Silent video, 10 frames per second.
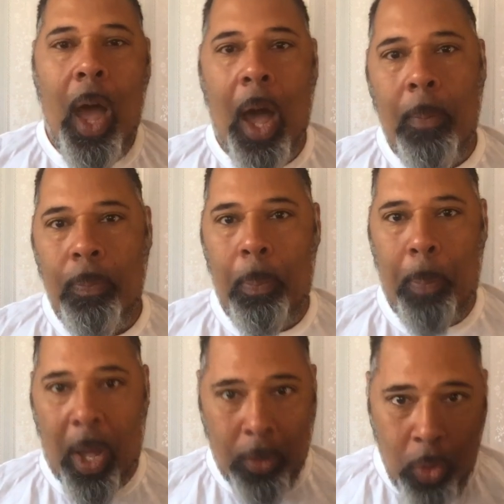
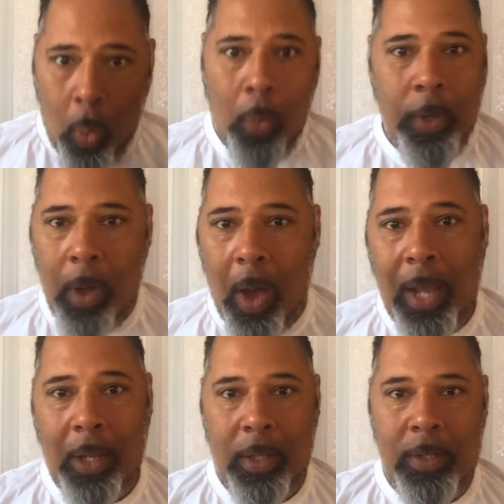But Northern
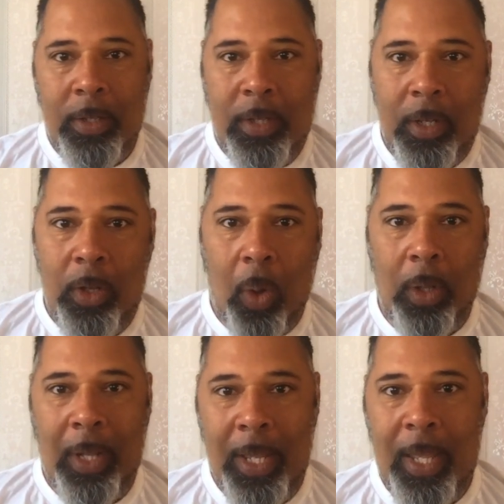Ireland did
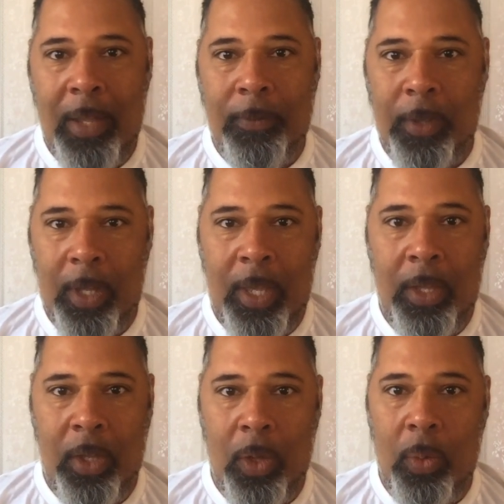not leave the
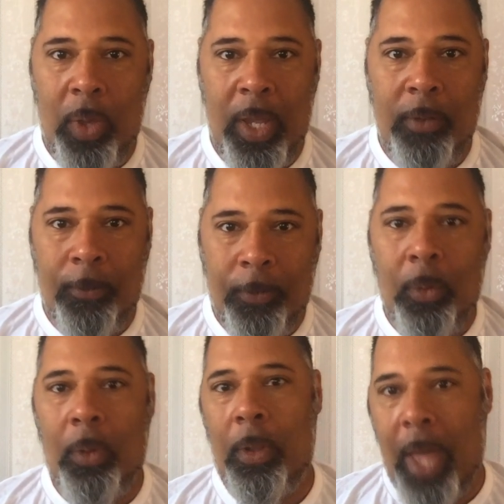EU in full.